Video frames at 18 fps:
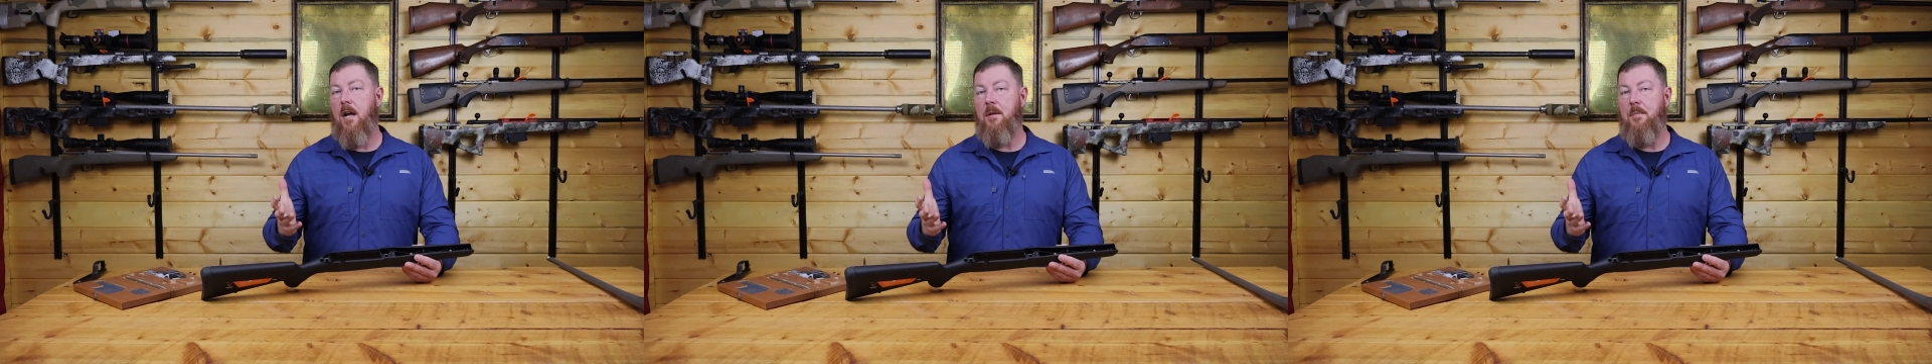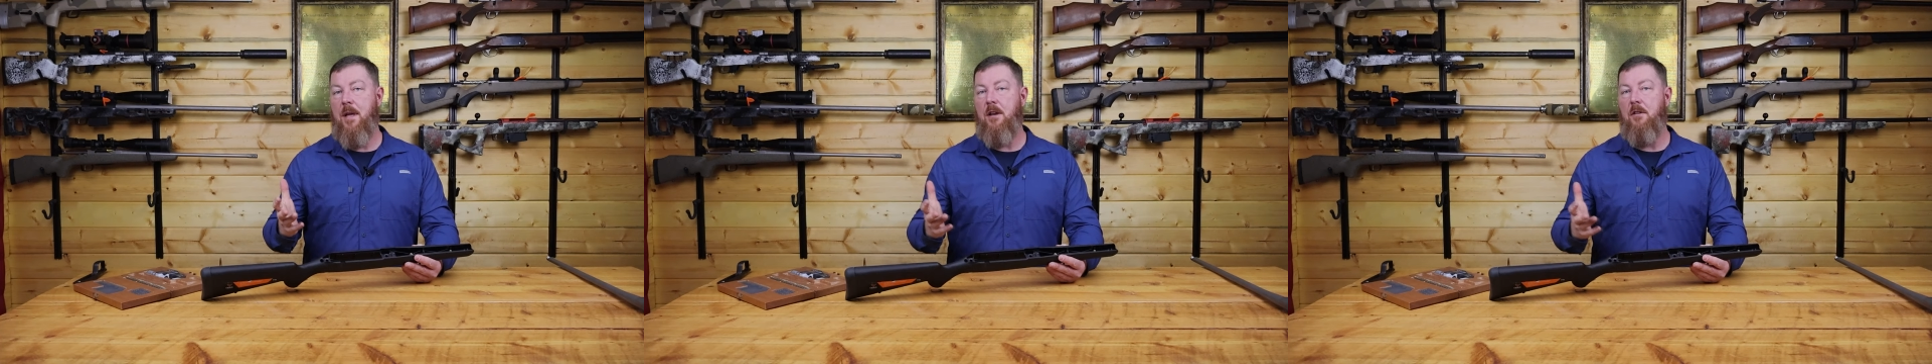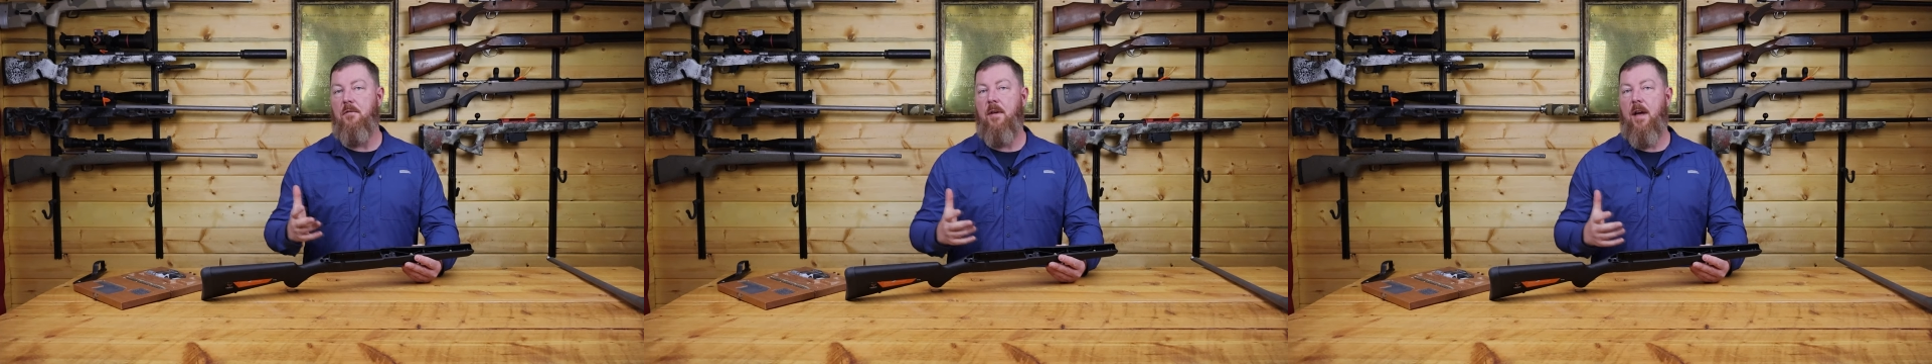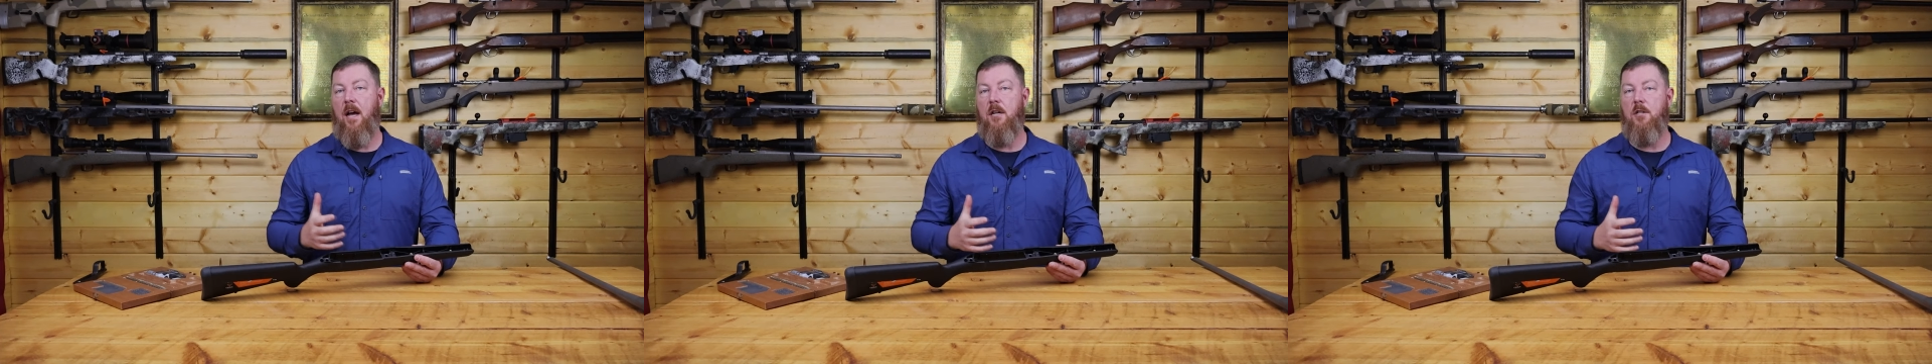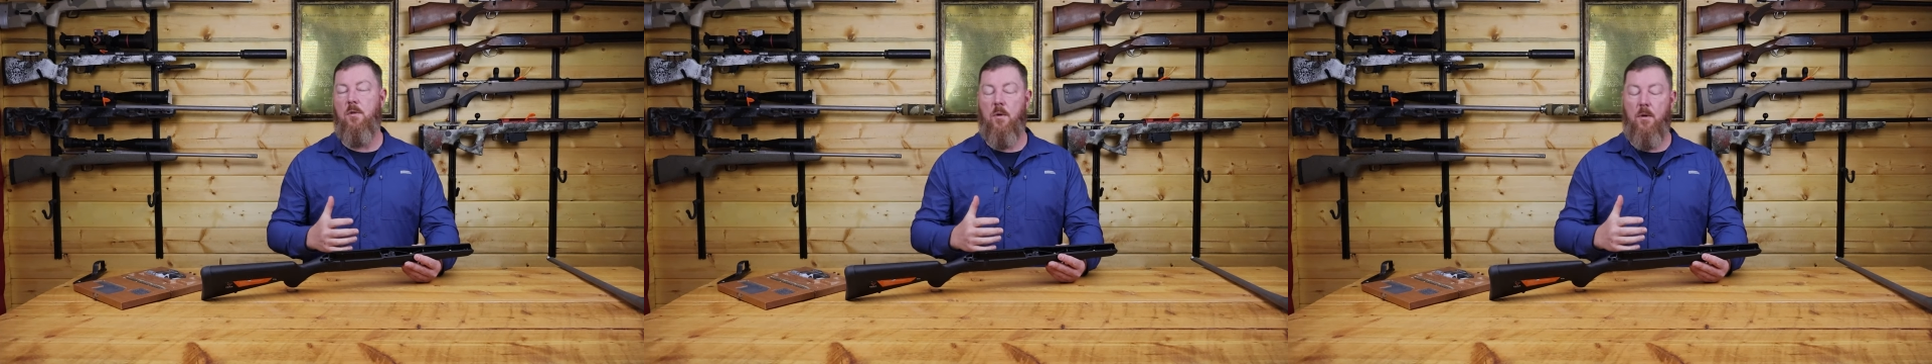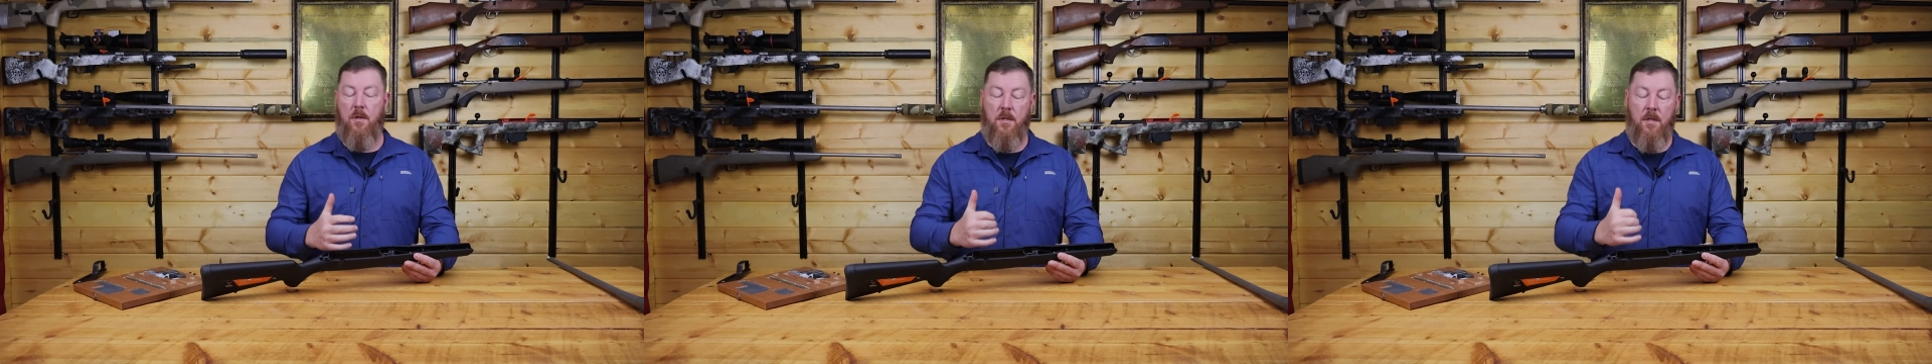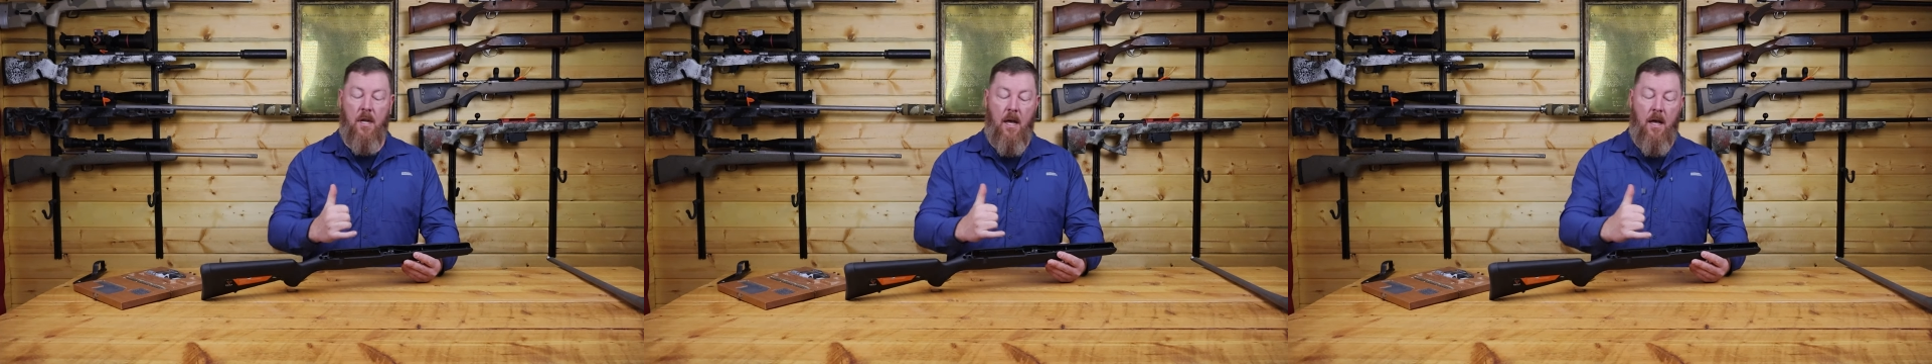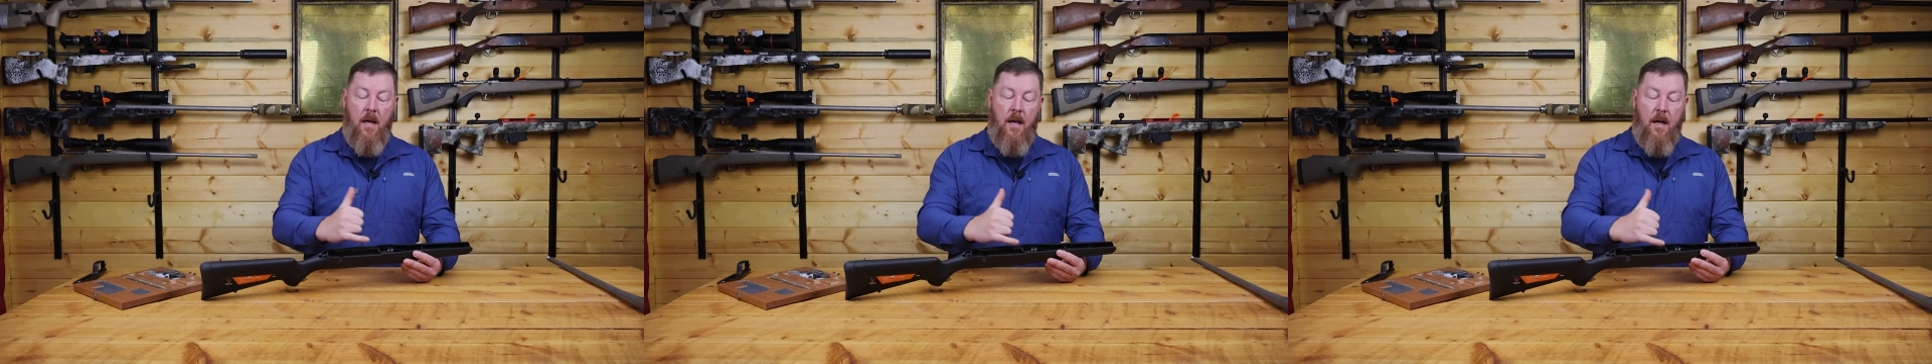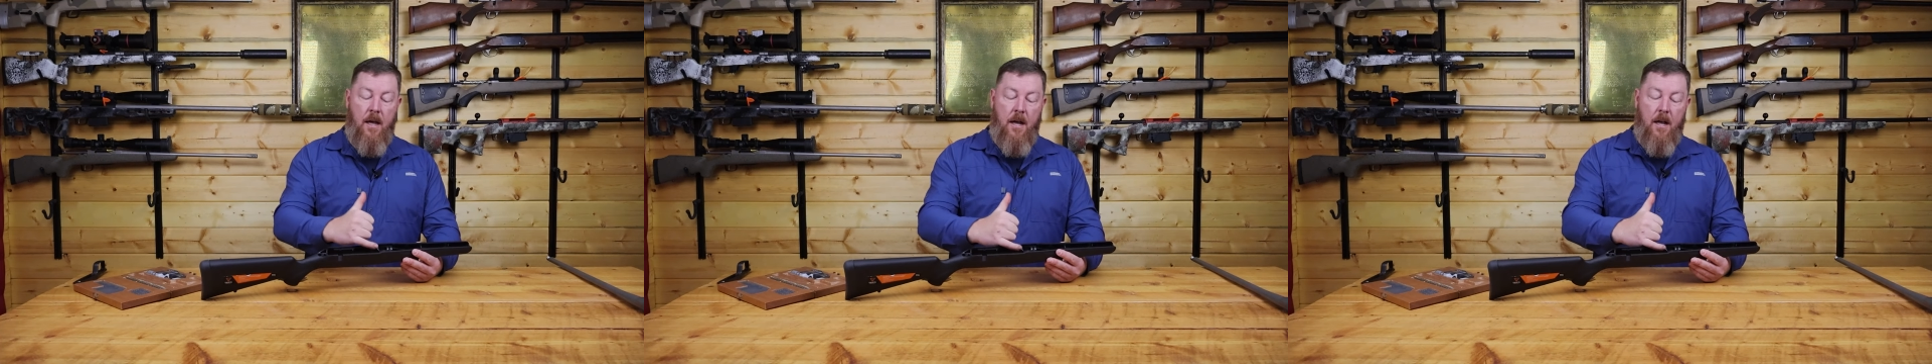manufacturers
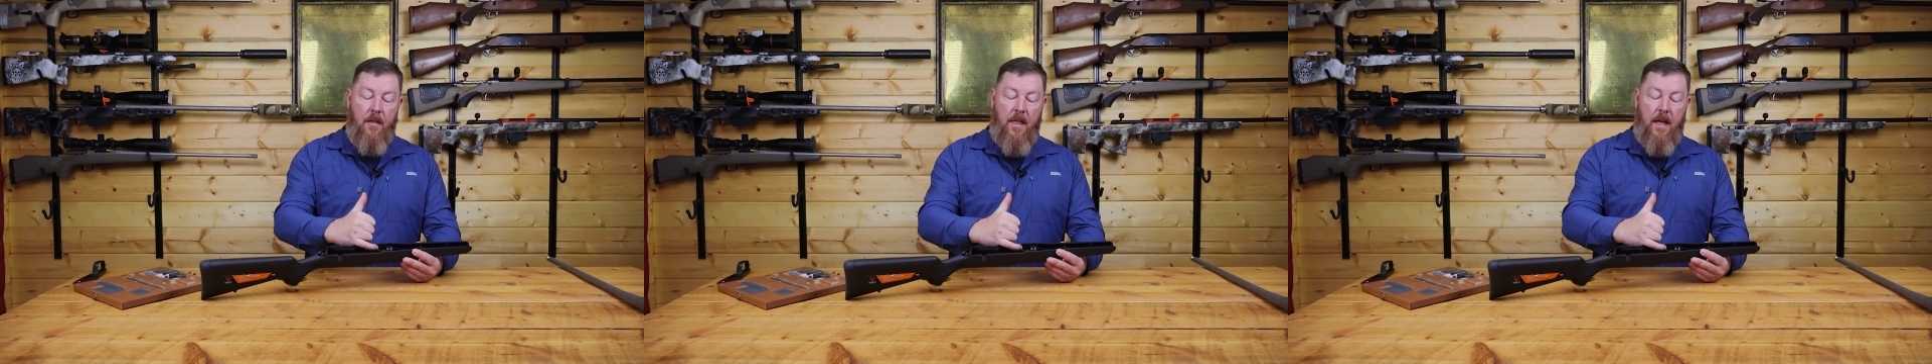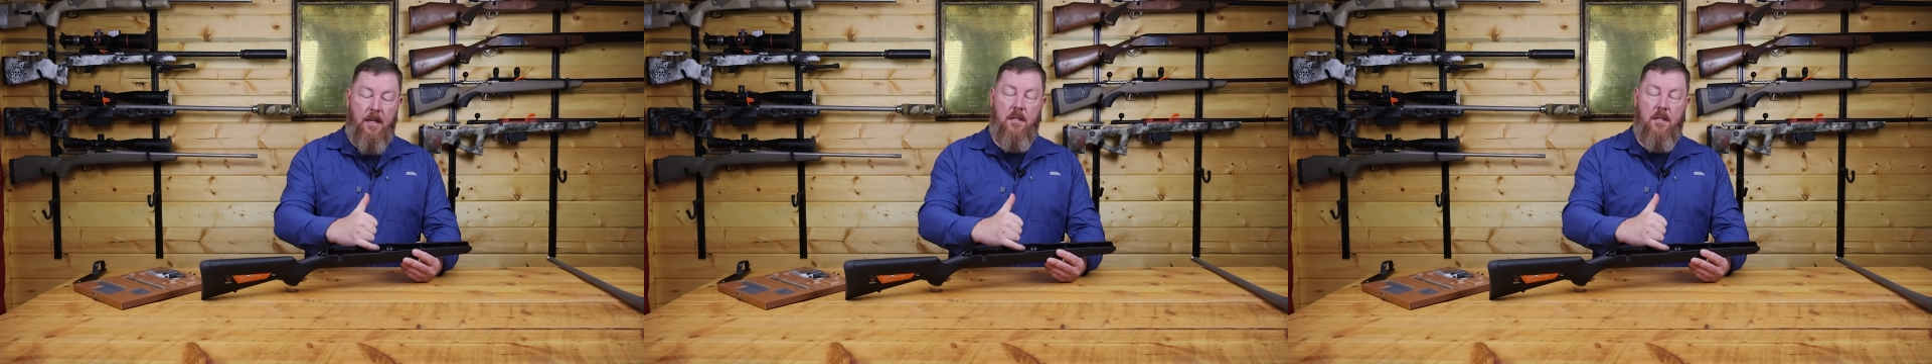that